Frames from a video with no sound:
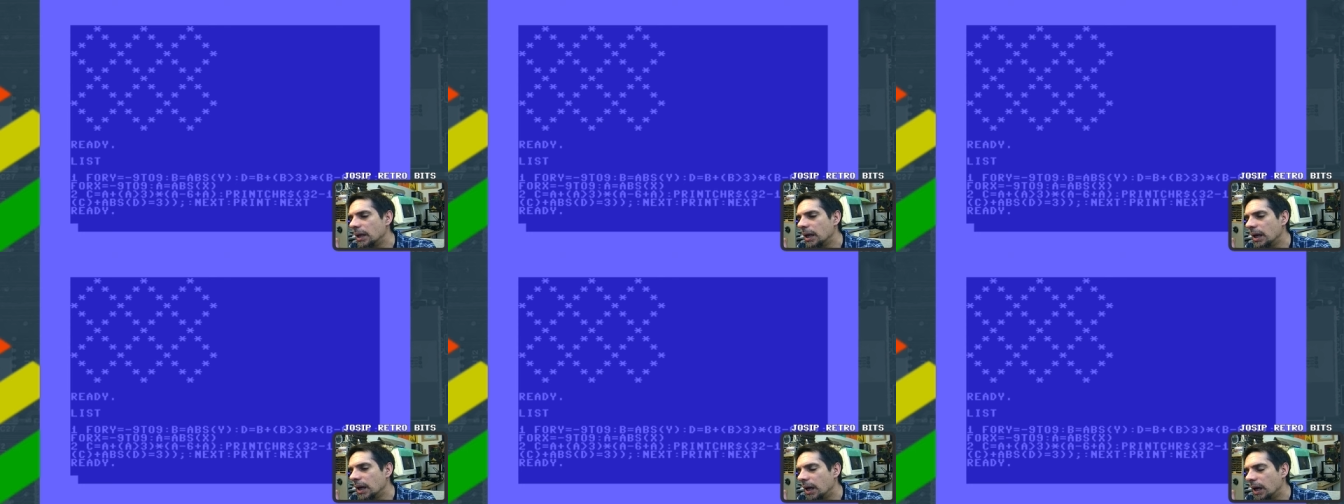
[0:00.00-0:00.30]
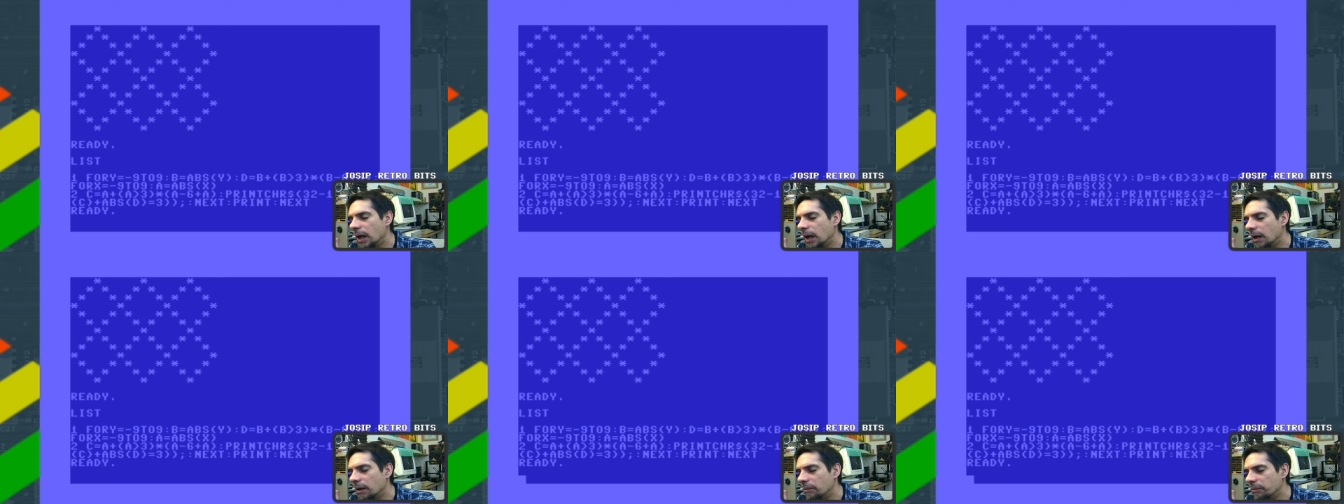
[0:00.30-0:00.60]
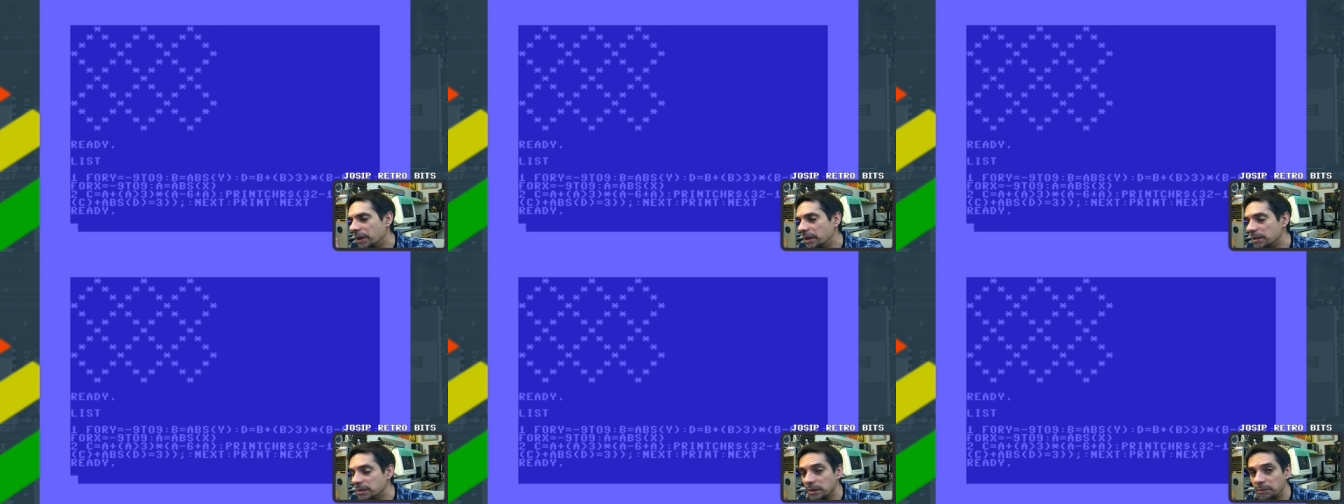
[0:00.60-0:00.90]
uh,
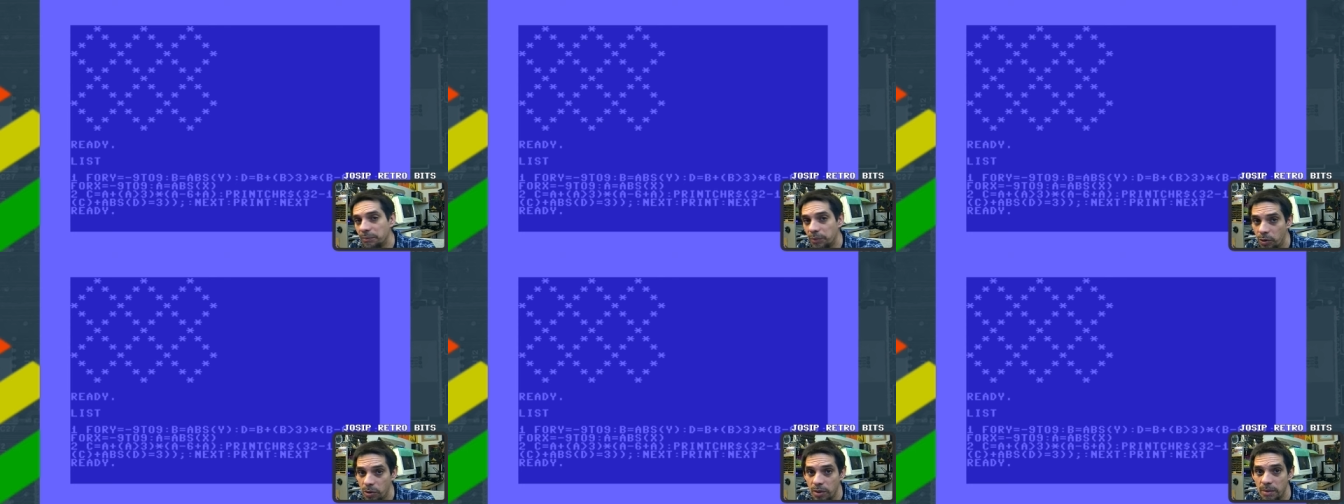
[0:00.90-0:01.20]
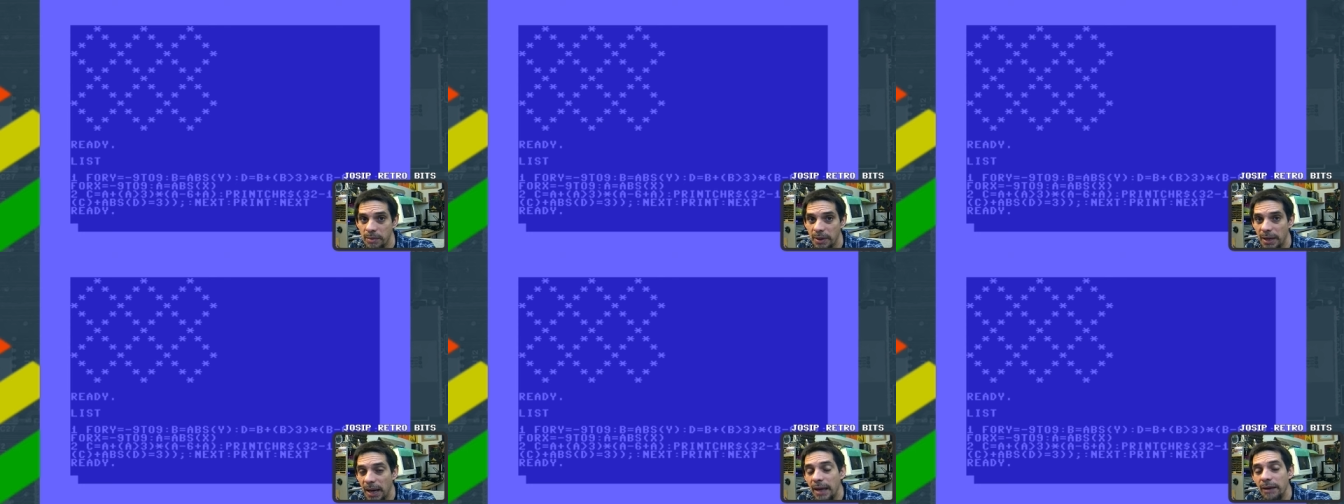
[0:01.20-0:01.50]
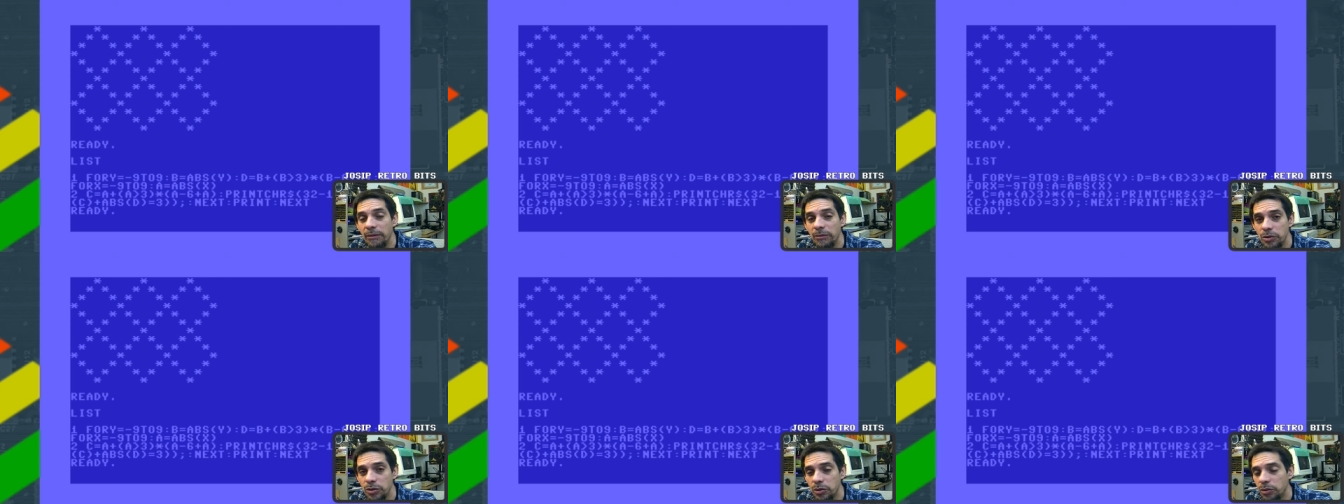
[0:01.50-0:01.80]
Basic Programming
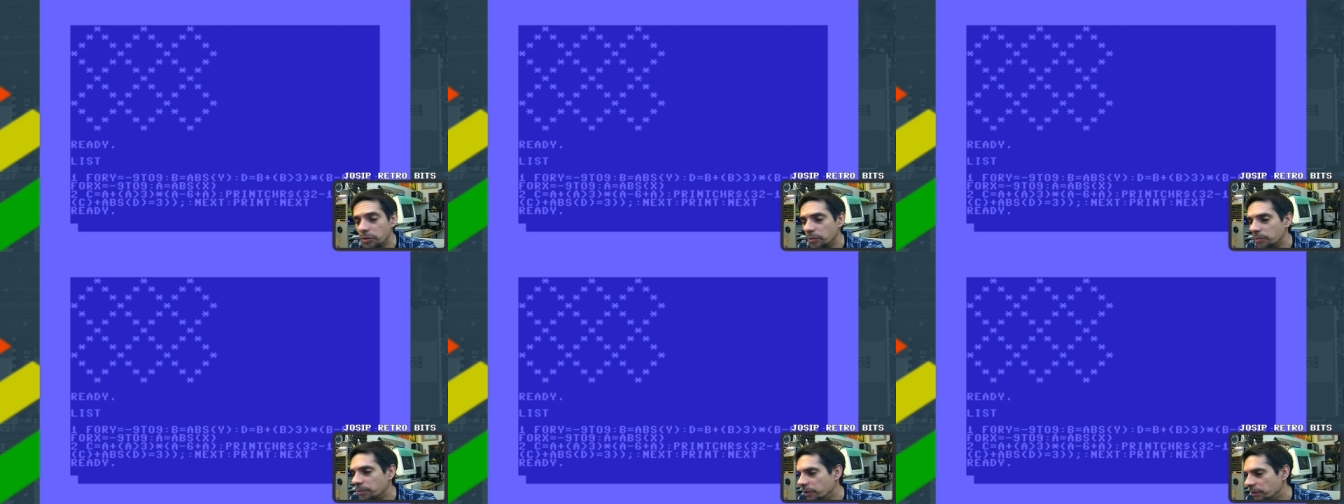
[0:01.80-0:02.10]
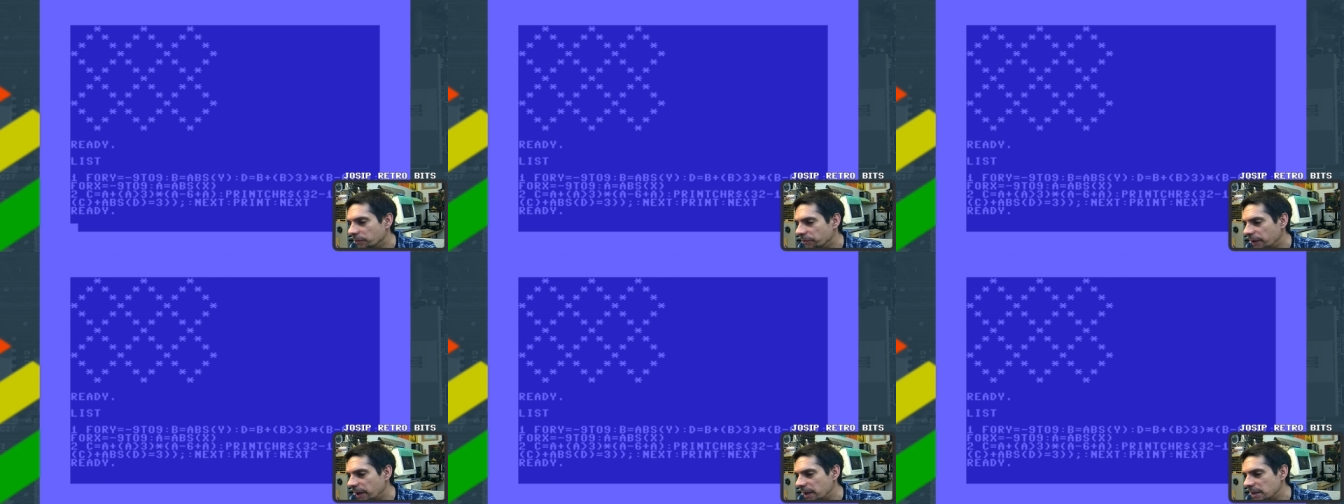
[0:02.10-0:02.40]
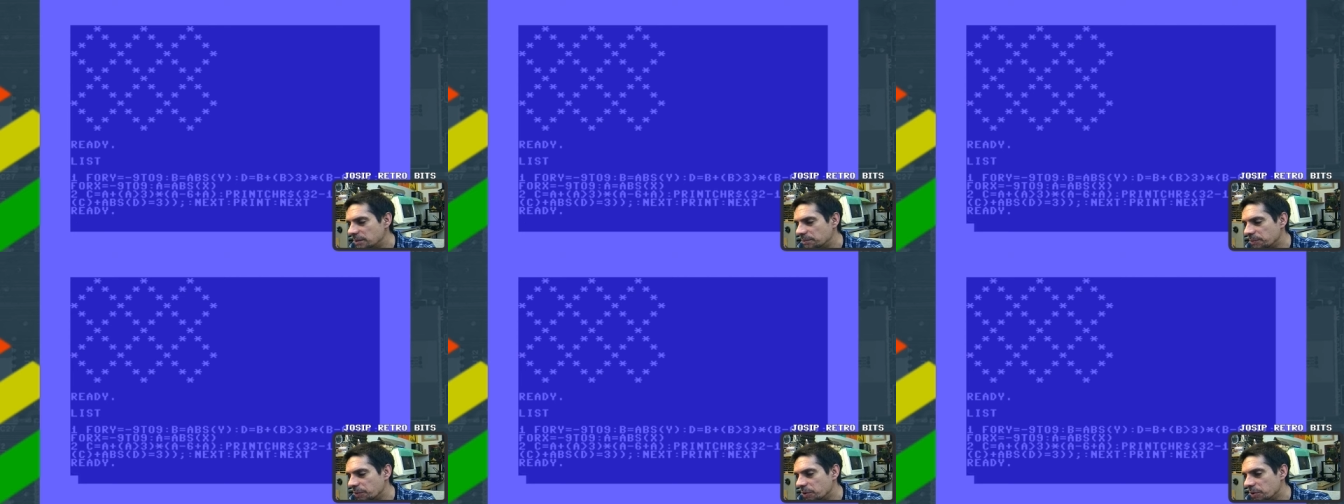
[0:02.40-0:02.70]
Language Group on
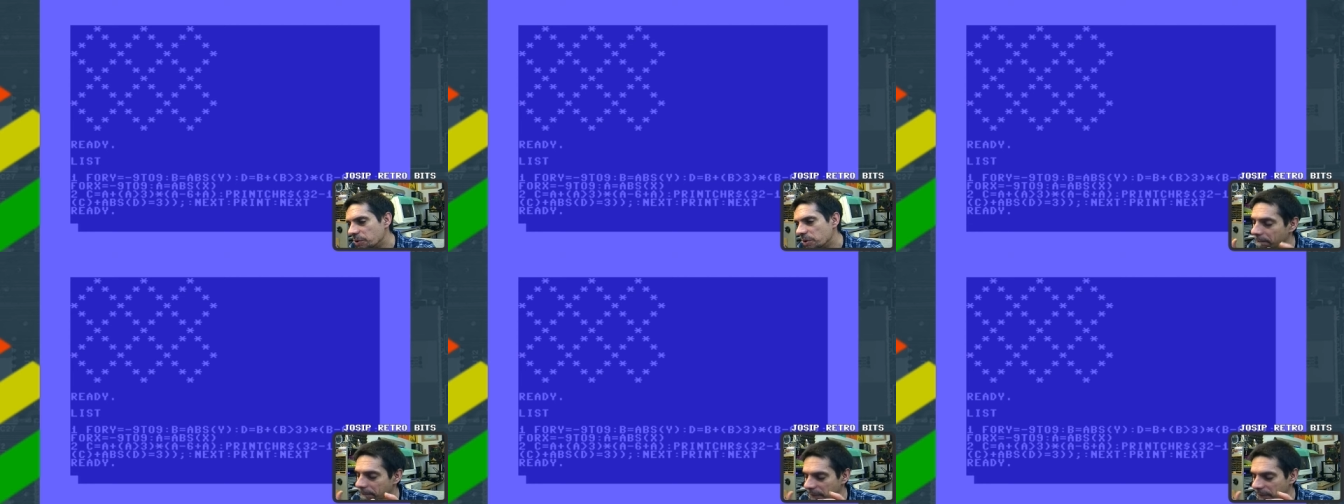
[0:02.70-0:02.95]
Facebook.